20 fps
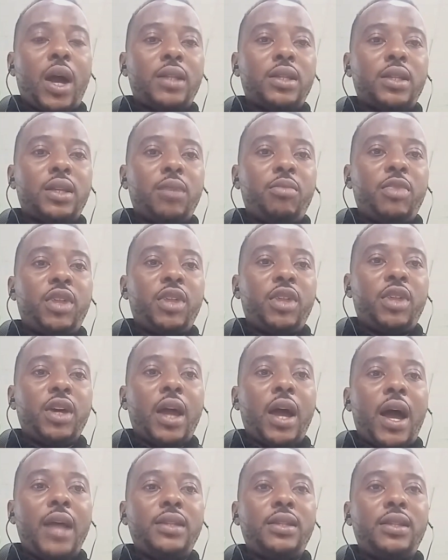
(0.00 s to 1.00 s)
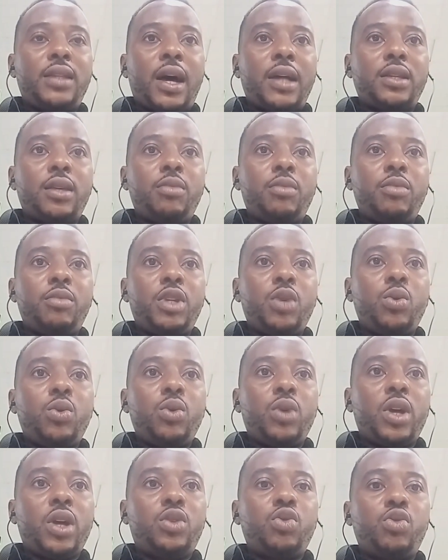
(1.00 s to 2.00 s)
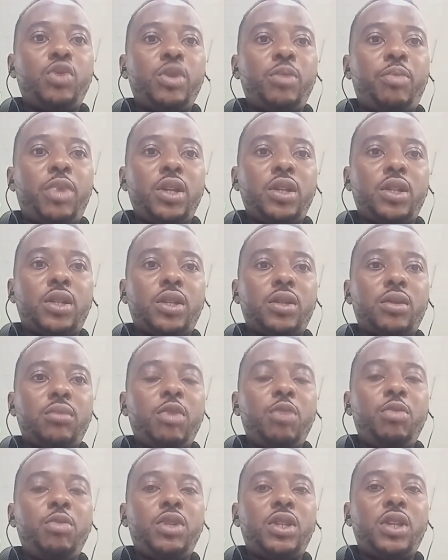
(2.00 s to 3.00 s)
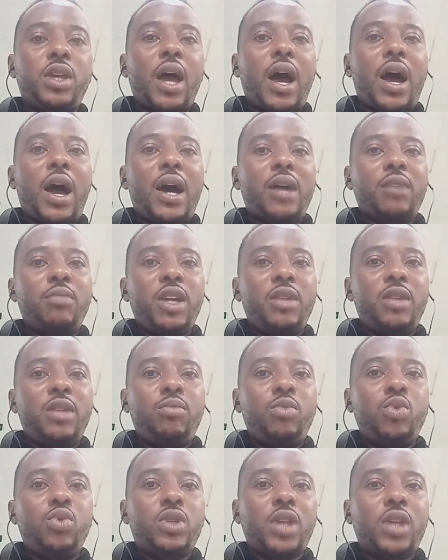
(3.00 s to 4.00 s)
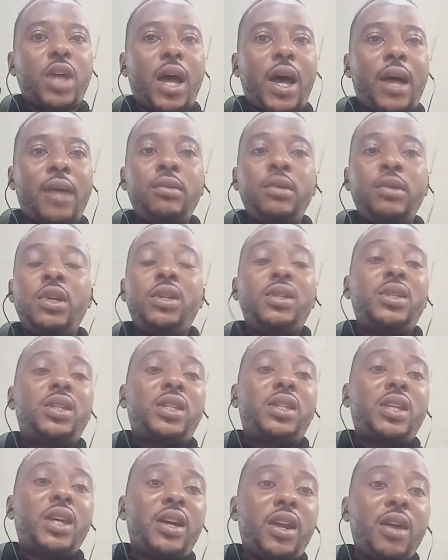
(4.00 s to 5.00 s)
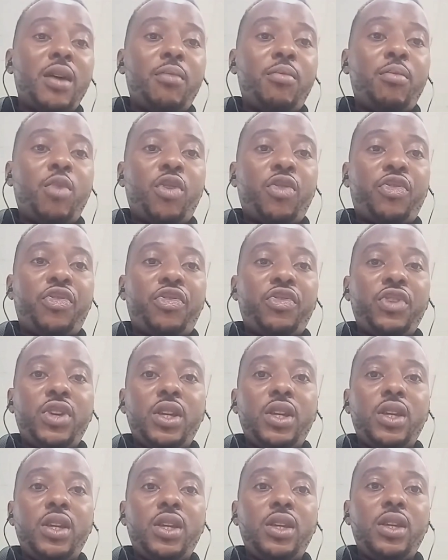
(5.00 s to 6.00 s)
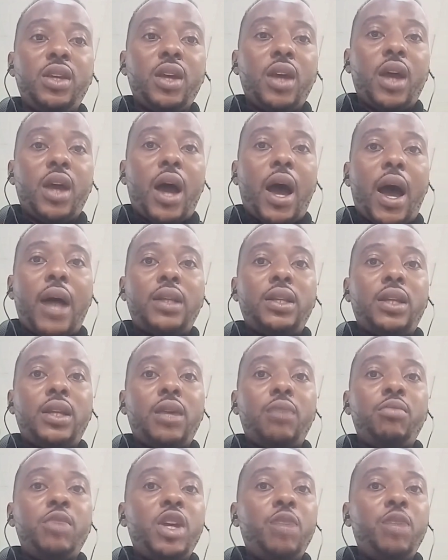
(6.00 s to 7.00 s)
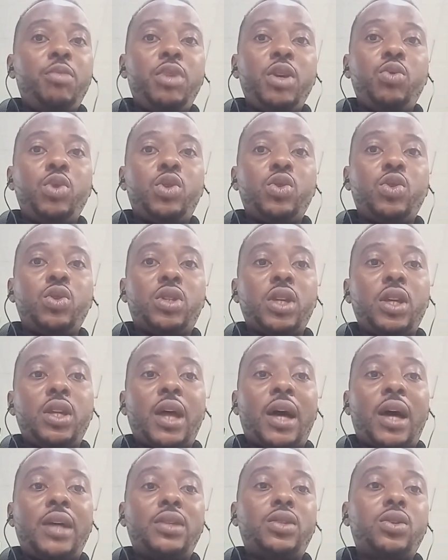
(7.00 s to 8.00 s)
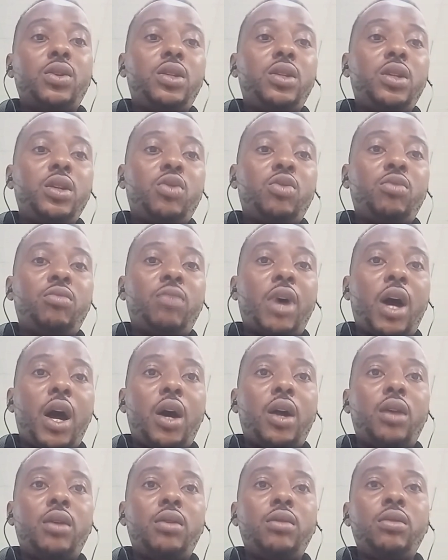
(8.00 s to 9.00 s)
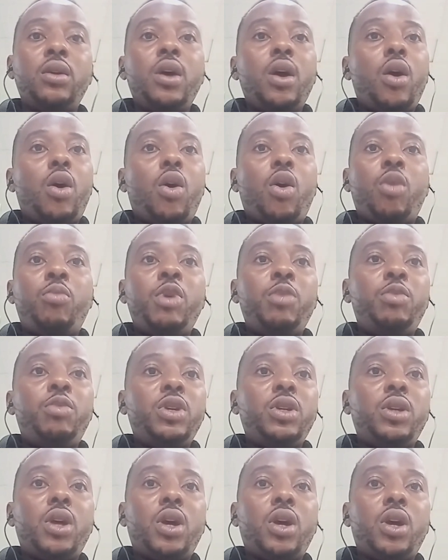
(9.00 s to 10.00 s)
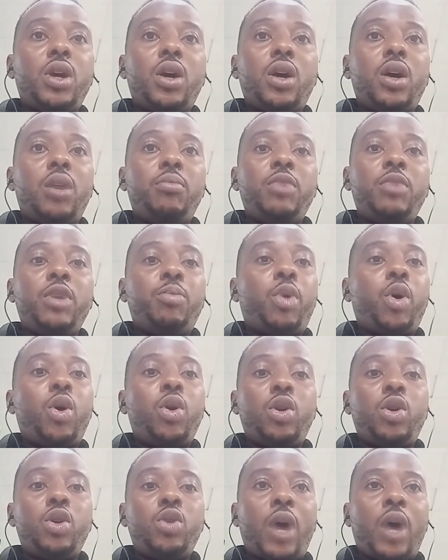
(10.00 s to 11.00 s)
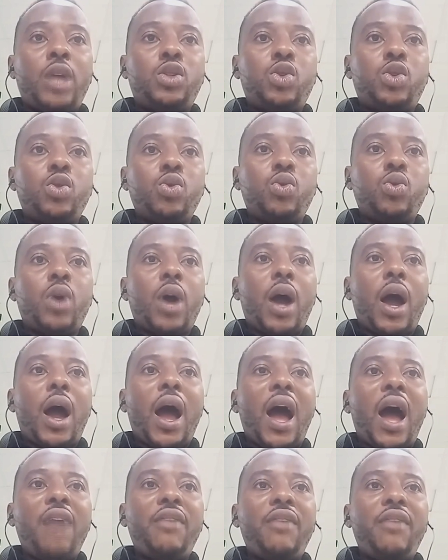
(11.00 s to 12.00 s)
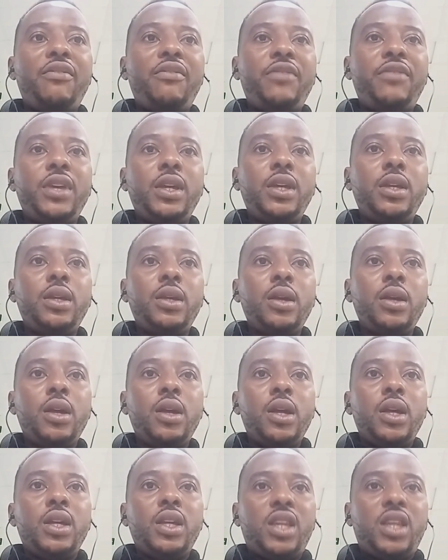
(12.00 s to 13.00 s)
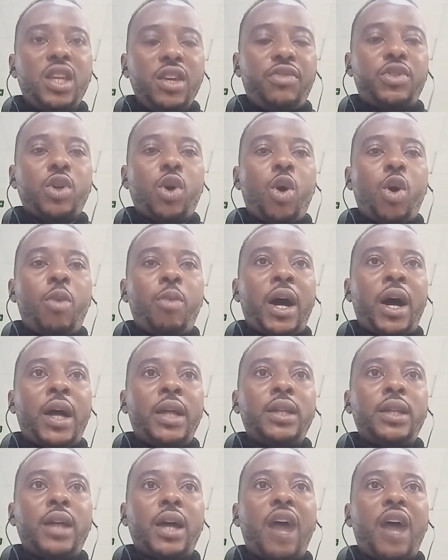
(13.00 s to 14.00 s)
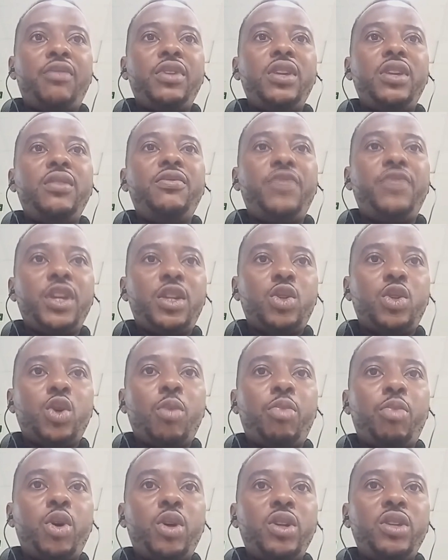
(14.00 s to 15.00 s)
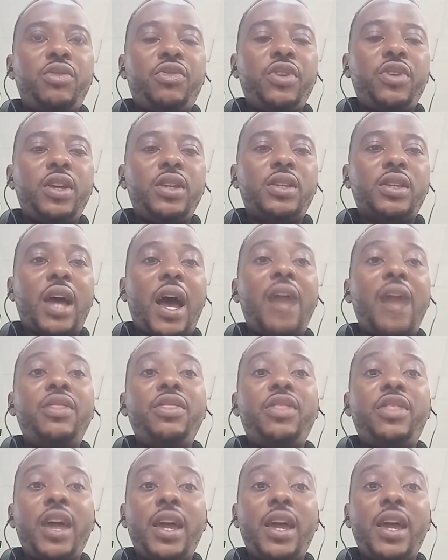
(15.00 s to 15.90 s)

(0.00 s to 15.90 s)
at the guys that they will get to replace. Maybe say Ahmed Musa, Tere Murphy, and maybe we should say that Sadiq Umar, or maybe Apollo Nwachu. Having Gift Oban, having Victor Boniface, and